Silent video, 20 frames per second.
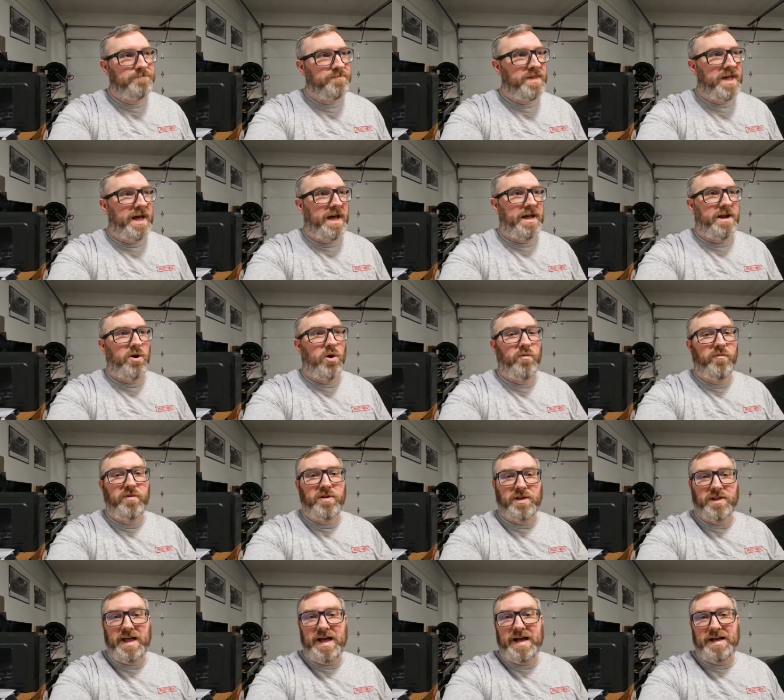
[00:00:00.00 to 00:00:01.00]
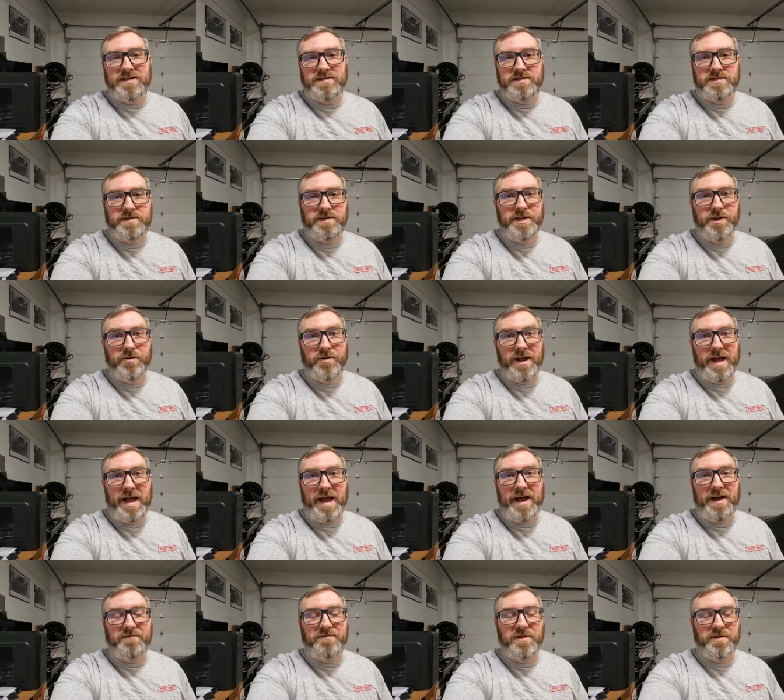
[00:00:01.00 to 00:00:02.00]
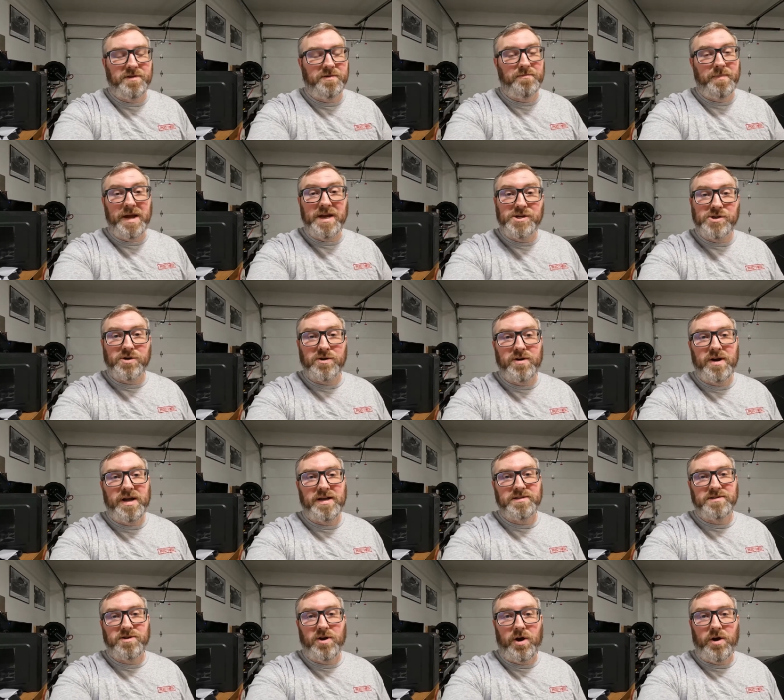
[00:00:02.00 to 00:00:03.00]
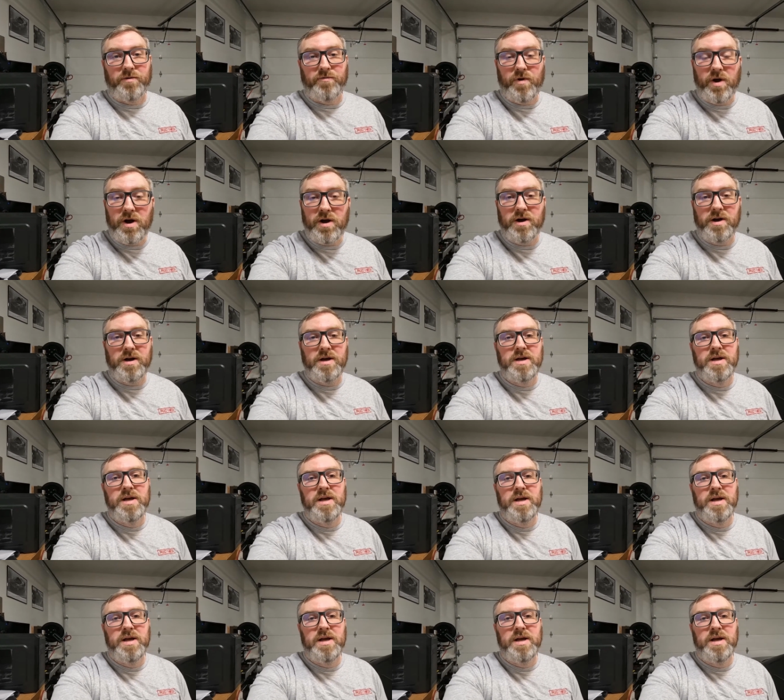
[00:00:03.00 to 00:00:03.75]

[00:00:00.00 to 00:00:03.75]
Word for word: that over the last year and a half nothing major has gone wrong.